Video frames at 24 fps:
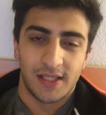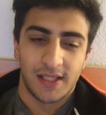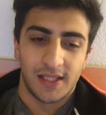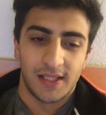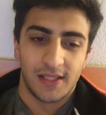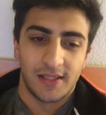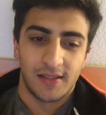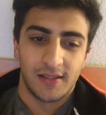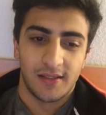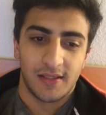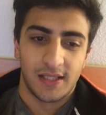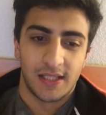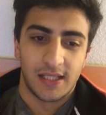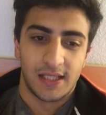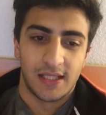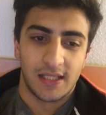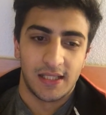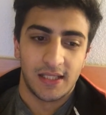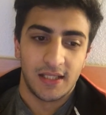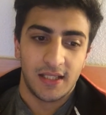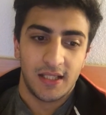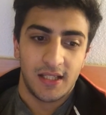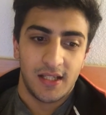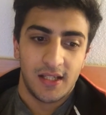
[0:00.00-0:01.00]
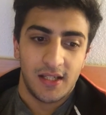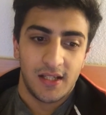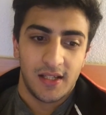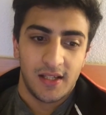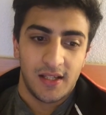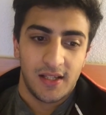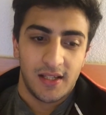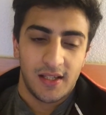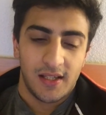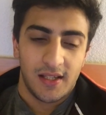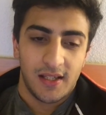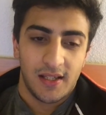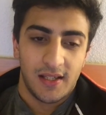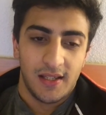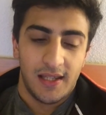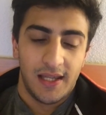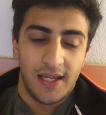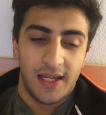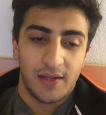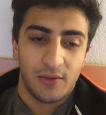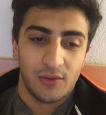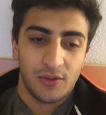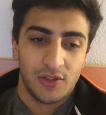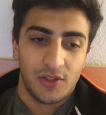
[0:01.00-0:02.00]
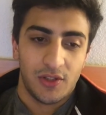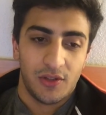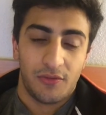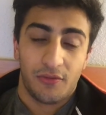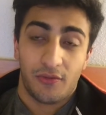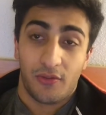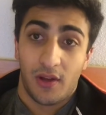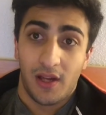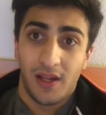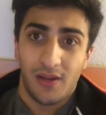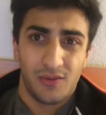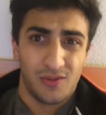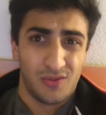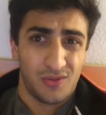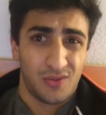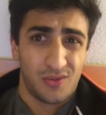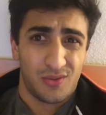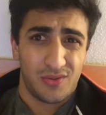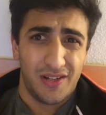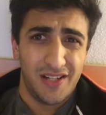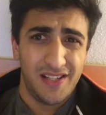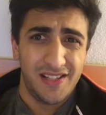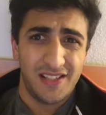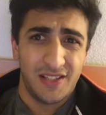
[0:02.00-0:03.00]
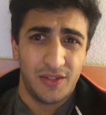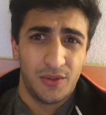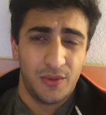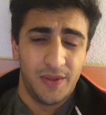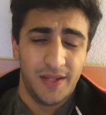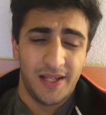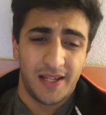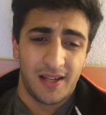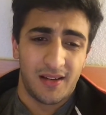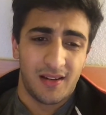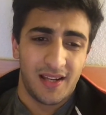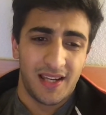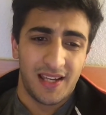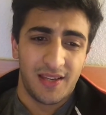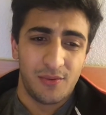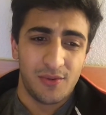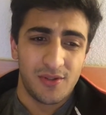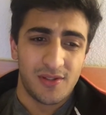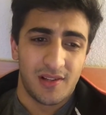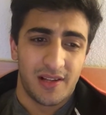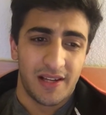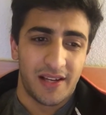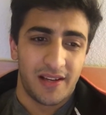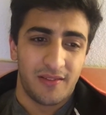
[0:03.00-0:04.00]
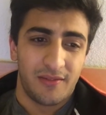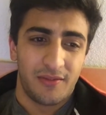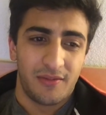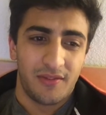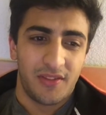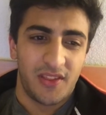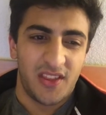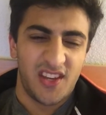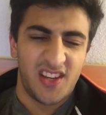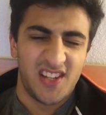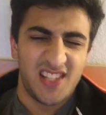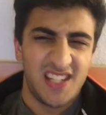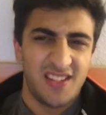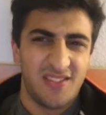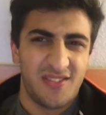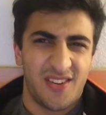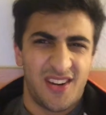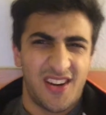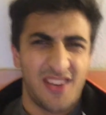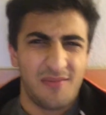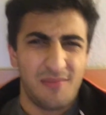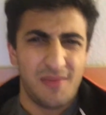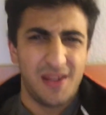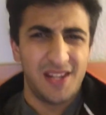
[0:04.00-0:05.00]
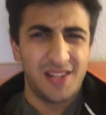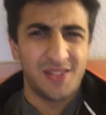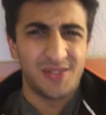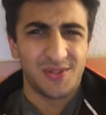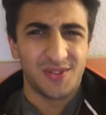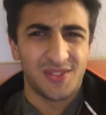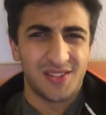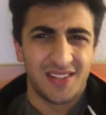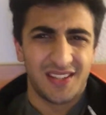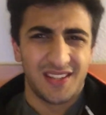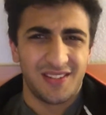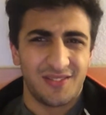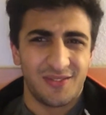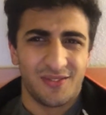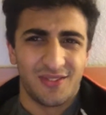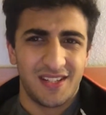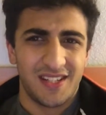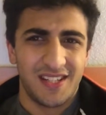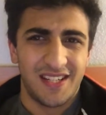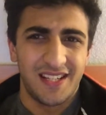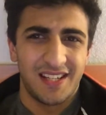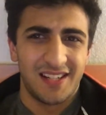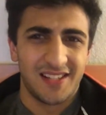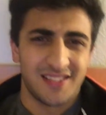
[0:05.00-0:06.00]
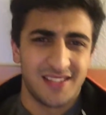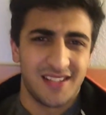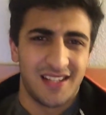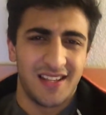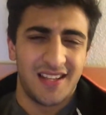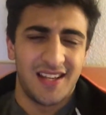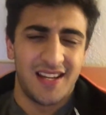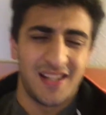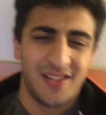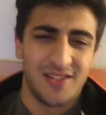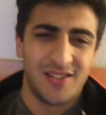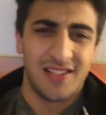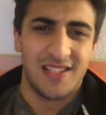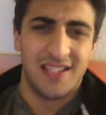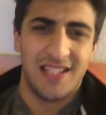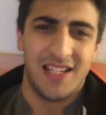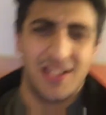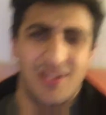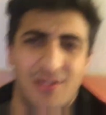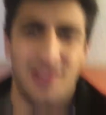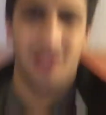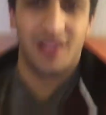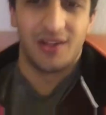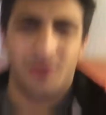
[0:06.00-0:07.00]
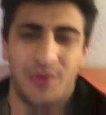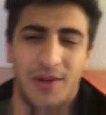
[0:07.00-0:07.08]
and uh, yeah, it was a good flight. It was crazy quick. Like it was like 35 minutes or something ridiculous like that. It's literally the